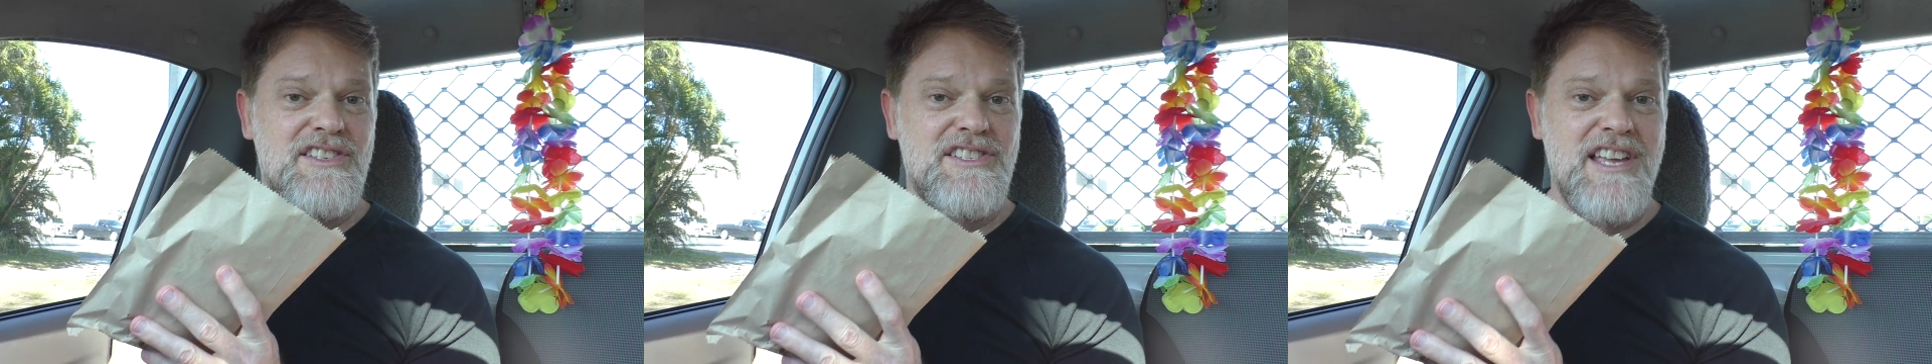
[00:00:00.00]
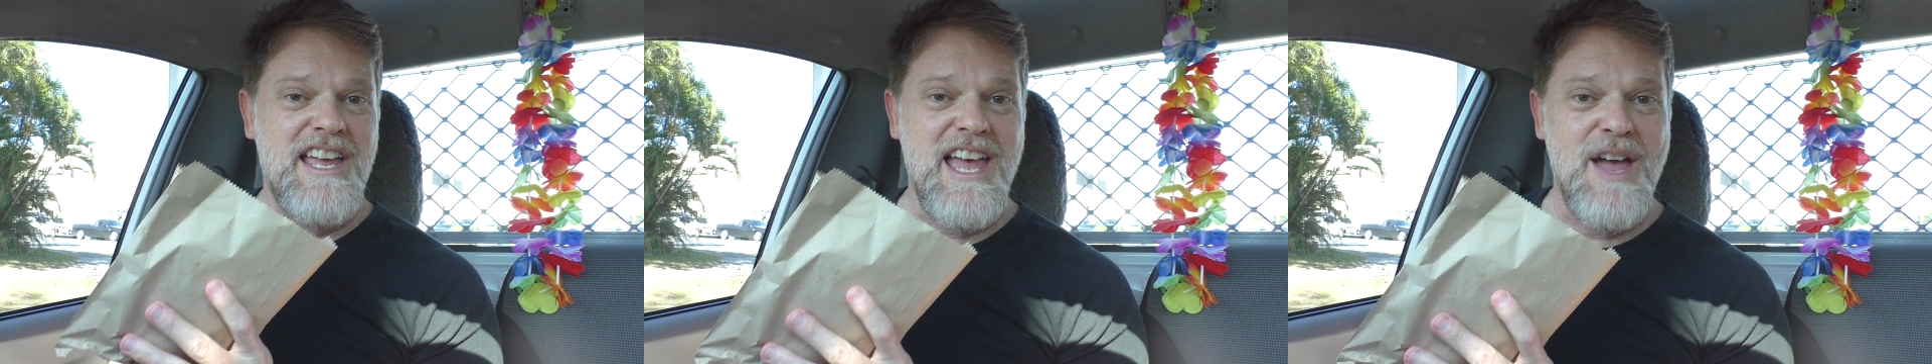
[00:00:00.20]

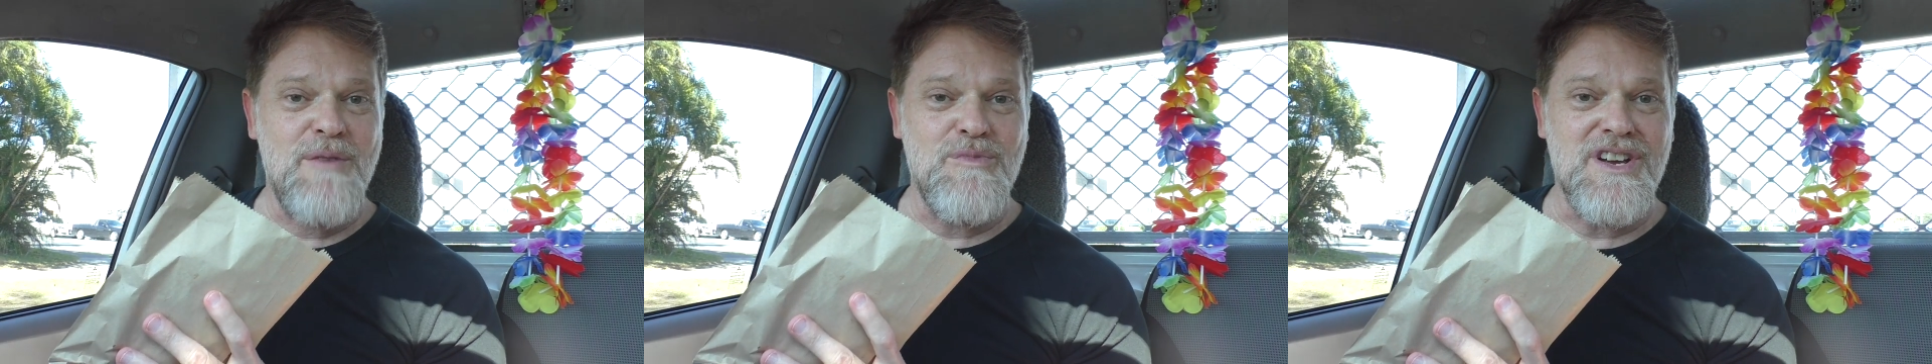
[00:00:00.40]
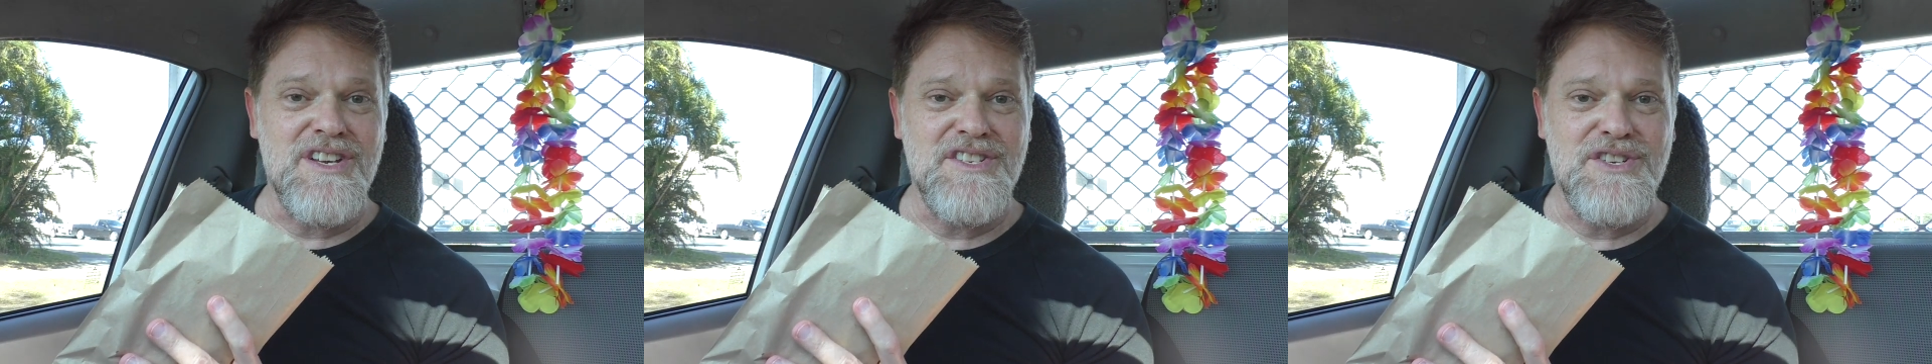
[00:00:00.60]

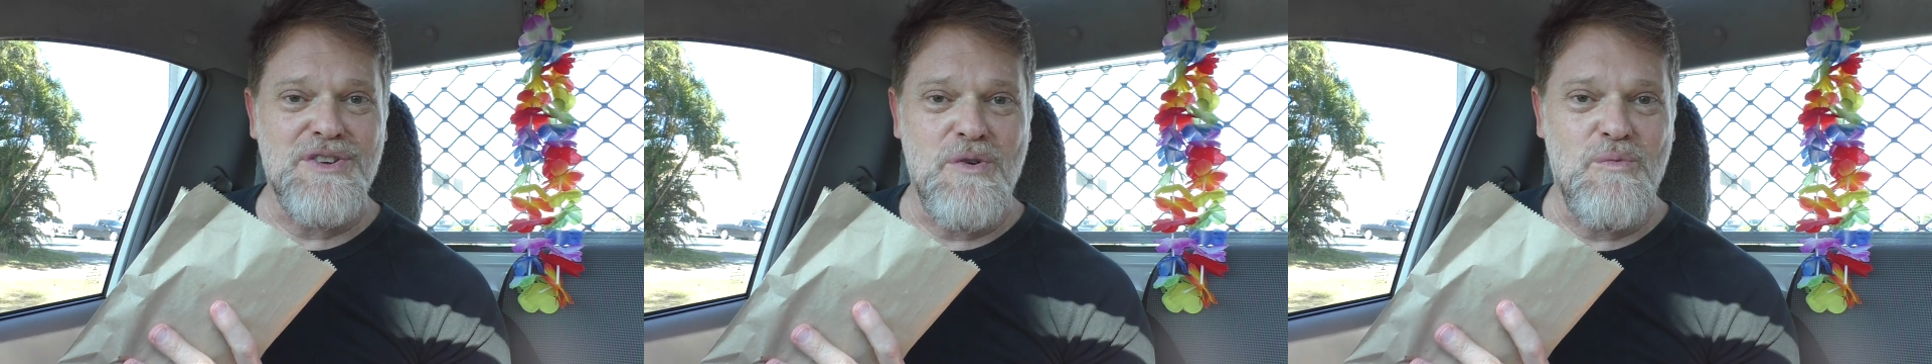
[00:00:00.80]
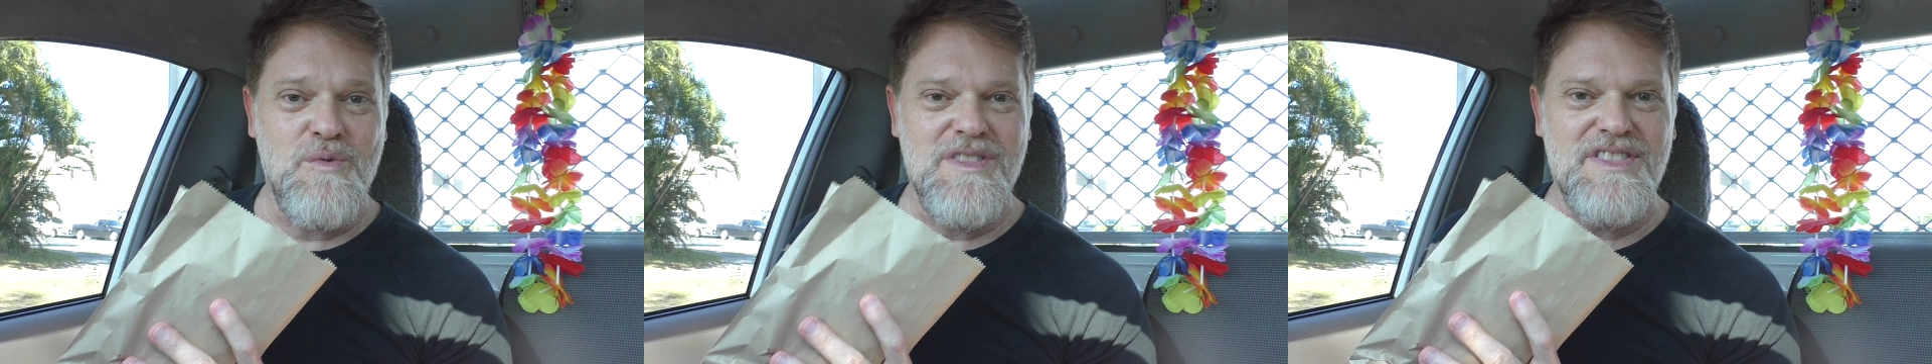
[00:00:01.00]
sandwich
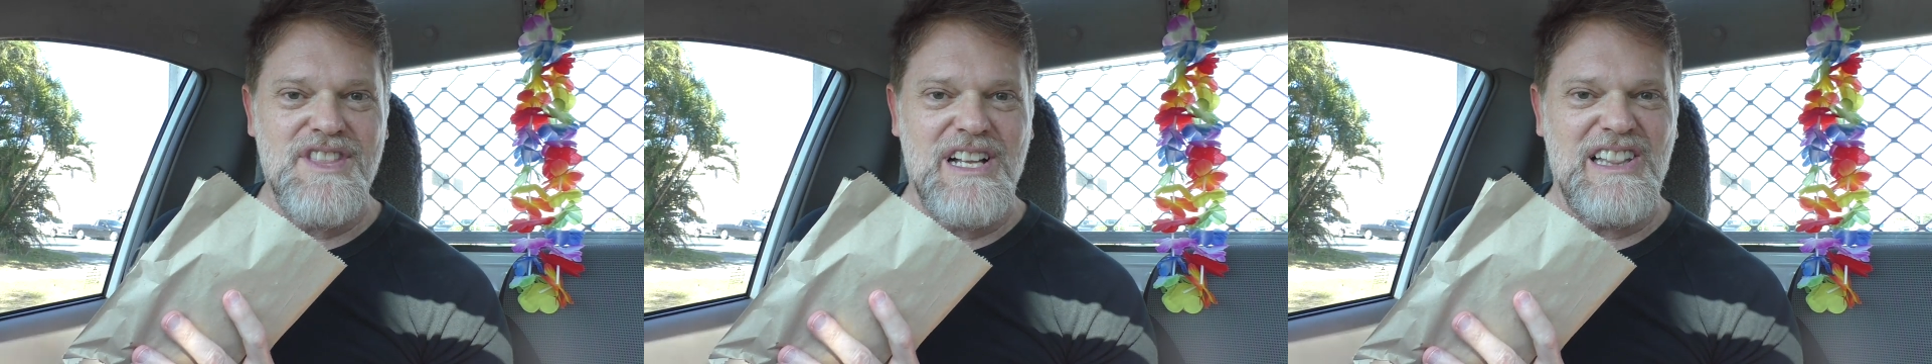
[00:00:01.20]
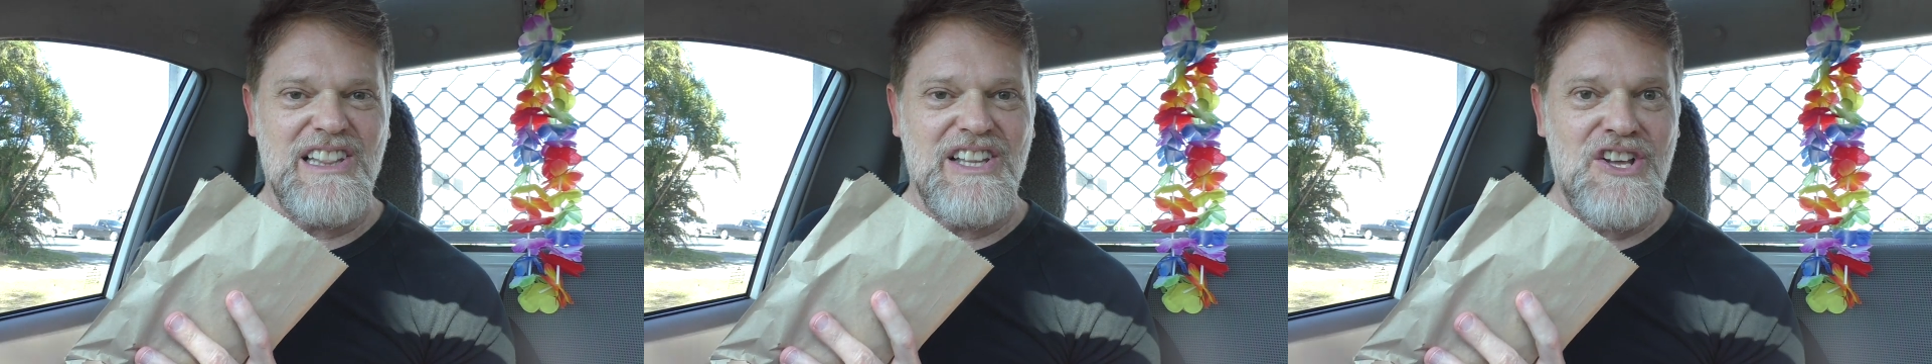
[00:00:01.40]
with
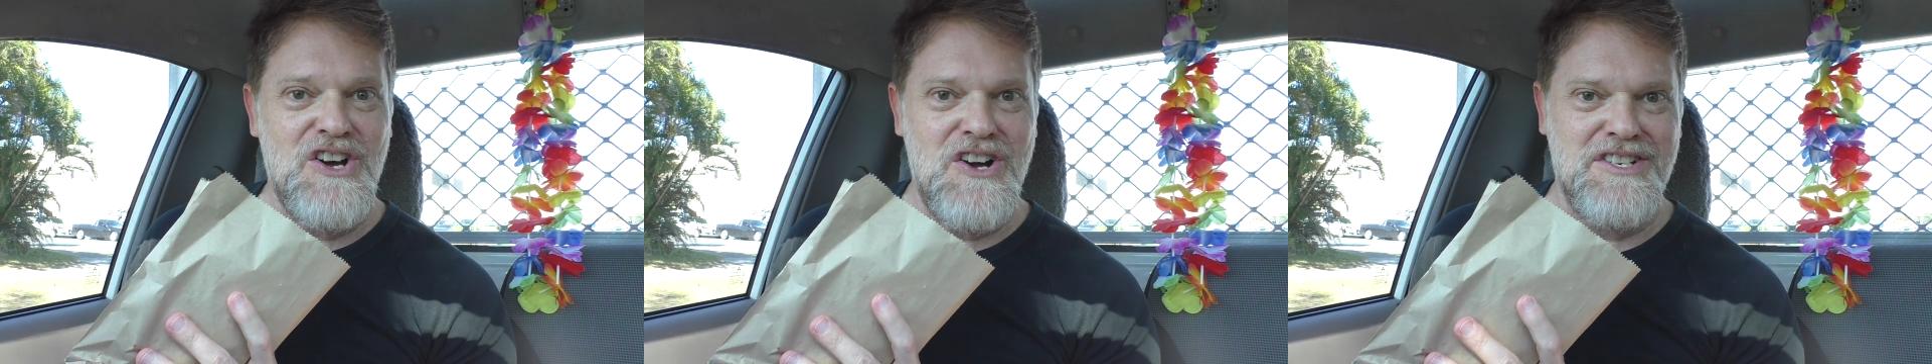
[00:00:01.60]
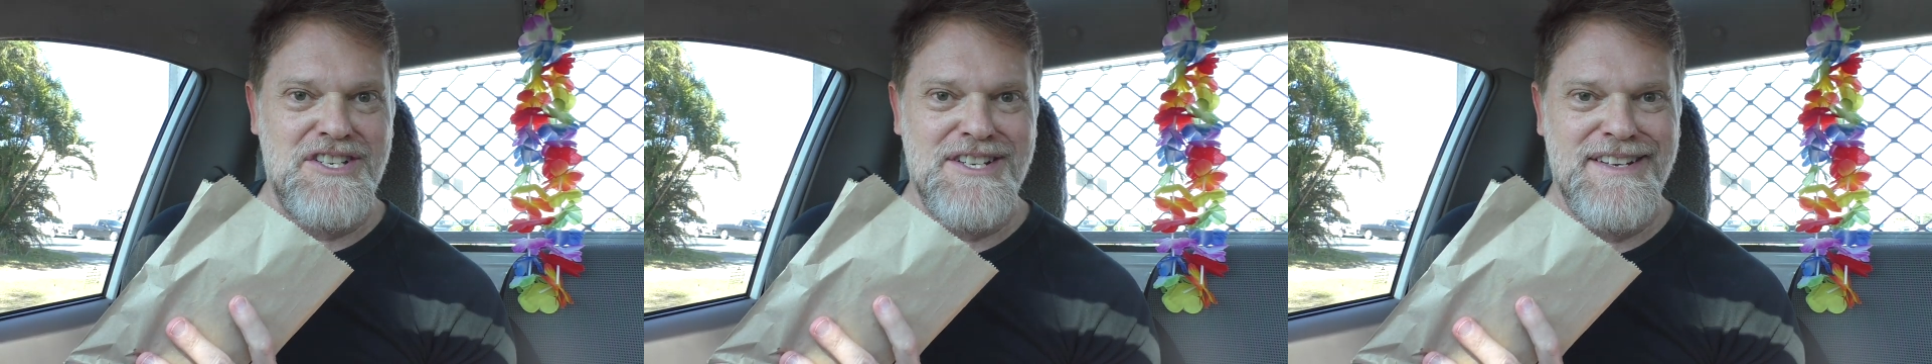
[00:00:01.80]
the
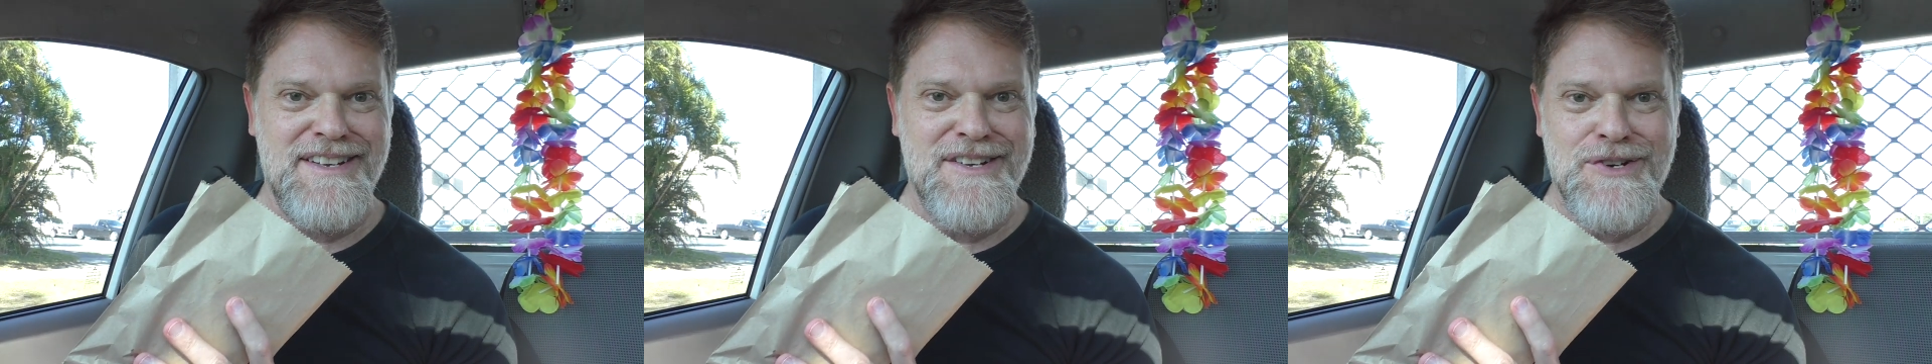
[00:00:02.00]
lot.